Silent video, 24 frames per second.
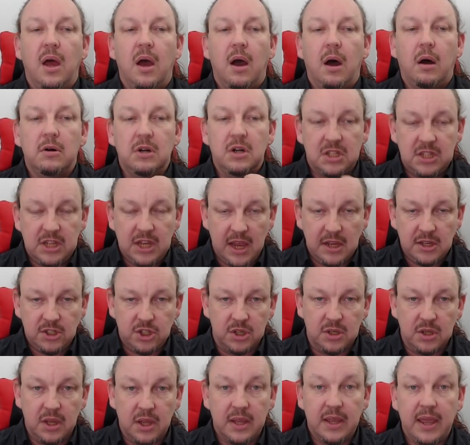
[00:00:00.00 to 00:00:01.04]
on
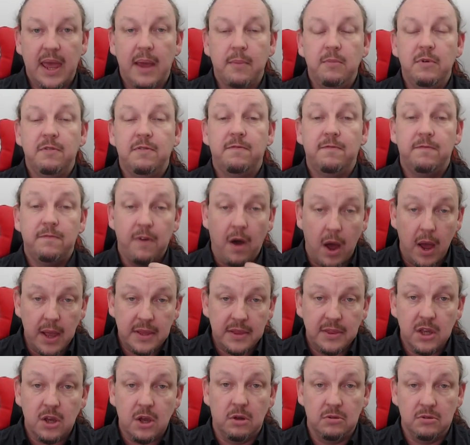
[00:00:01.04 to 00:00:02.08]
attention, can we find
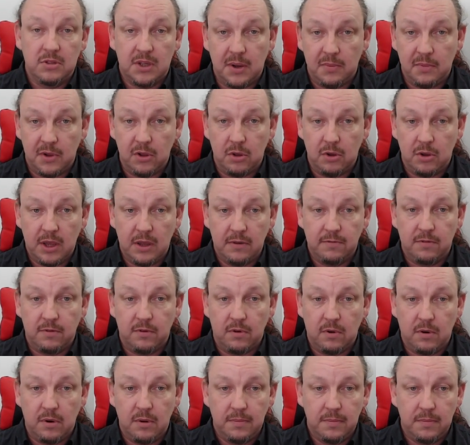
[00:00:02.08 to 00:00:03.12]
the content we're looking
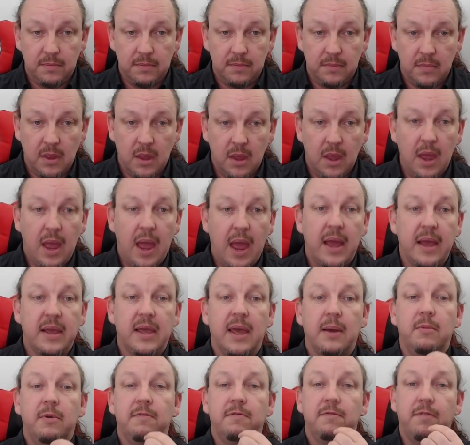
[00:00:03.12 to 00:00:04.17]
for and
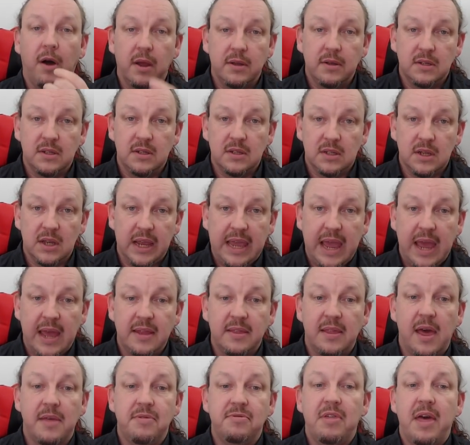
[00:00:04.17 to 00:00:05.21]
can we find it
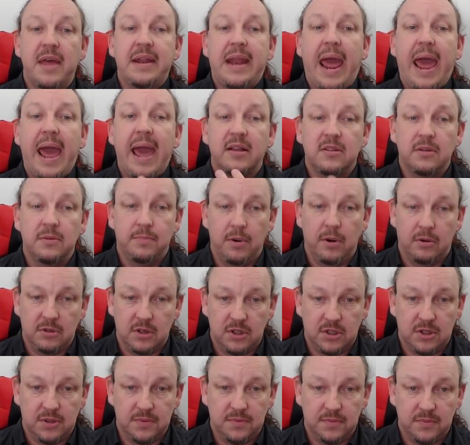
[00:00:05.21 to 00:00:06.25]
again and then act upon
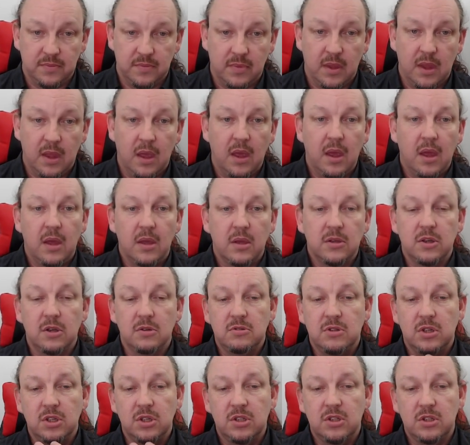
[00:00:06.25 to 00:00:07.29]
it? So
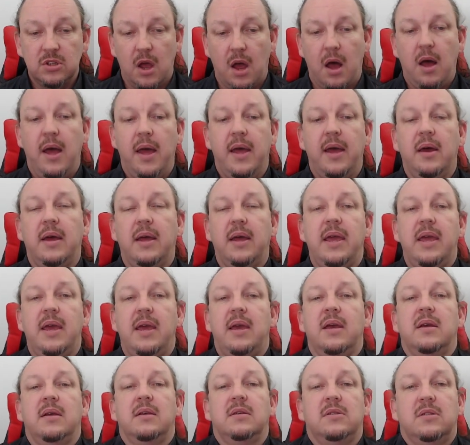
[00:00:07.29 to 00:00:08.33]
desire
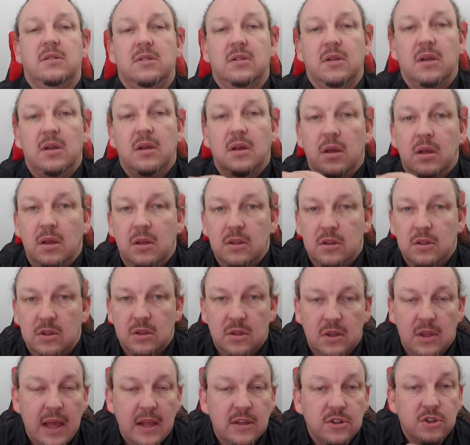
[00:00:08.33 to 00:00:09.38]
is
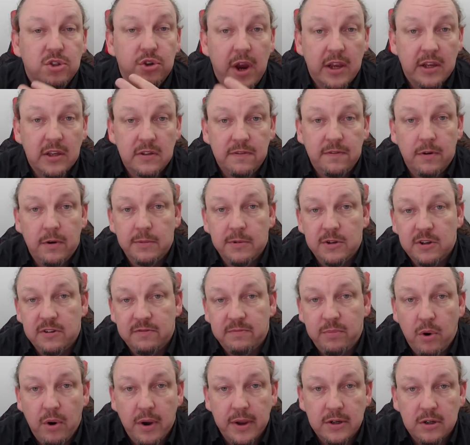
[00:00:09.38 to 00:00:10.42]
that transformative
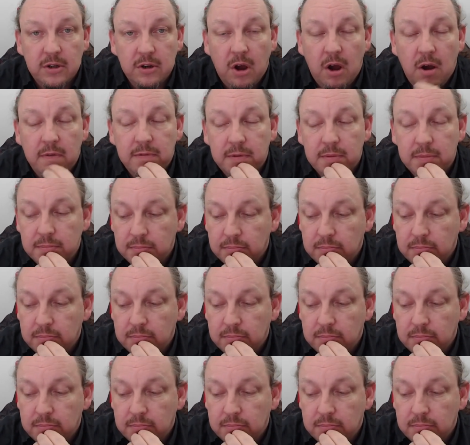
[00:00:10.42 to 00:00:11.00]
point of